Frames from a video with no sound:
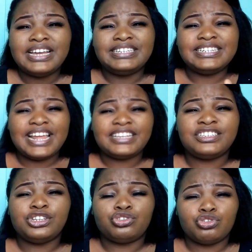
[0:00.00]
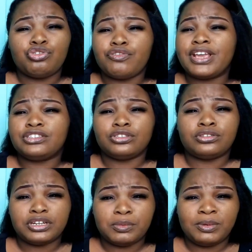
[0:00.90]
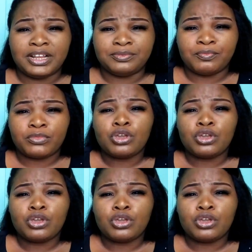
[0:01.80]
the next thing is to create a study plan.